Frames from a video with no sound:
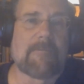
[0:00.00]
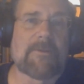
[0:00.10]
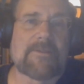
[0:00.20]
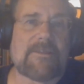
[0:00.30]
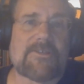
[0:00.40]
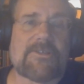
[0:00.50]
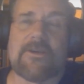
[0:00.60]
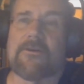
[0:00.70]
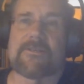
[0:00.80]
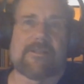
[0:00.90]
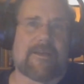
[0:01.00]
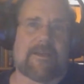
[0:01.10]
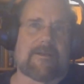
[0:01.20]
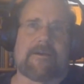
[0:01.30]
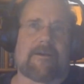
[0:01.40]
But this year it's
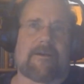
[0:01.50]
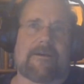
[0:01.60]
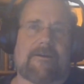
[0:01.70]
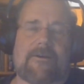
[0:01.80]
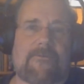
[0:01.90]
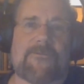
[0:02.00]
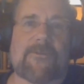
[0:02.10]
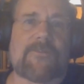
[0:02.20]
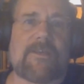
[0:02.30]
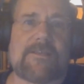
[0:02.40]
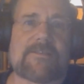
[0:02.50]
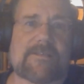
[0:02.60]
like 50,